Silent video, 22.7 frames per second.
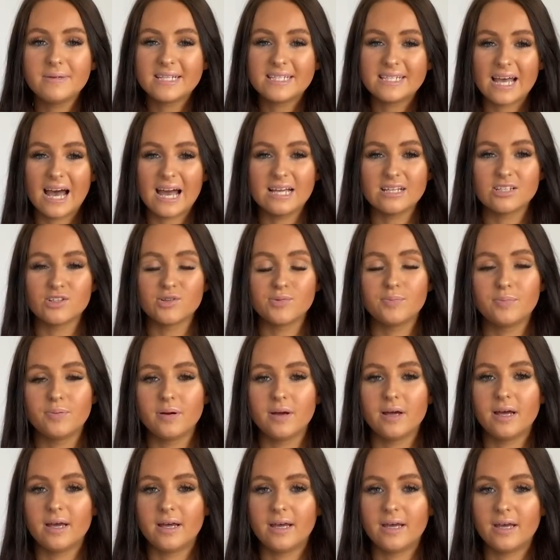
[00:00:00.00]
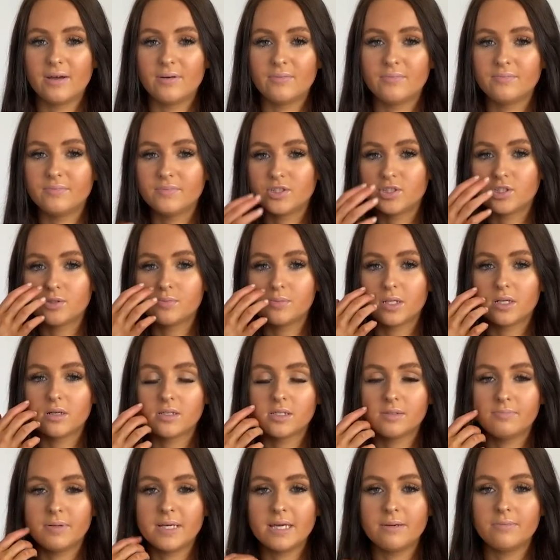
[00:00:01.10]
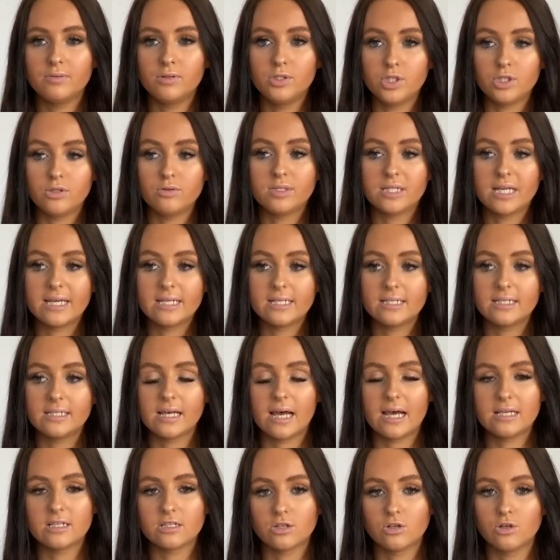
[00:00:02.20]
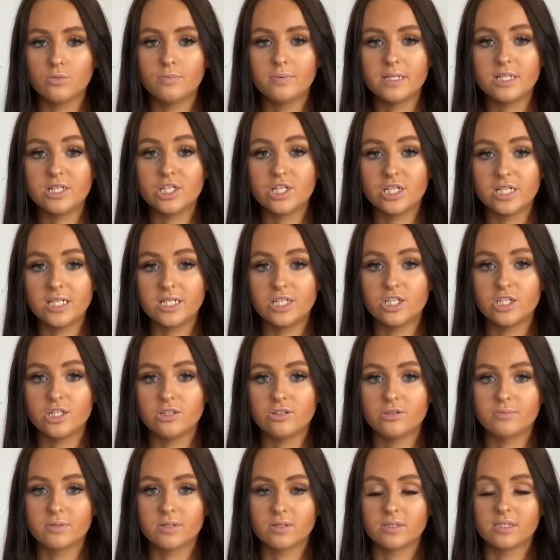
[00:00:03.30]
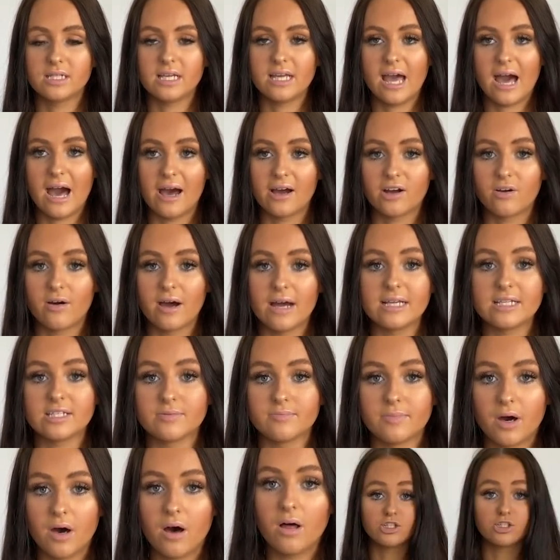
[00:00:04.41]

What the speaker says: size up, just because people do say to size up in Shein shoes because they are quite small.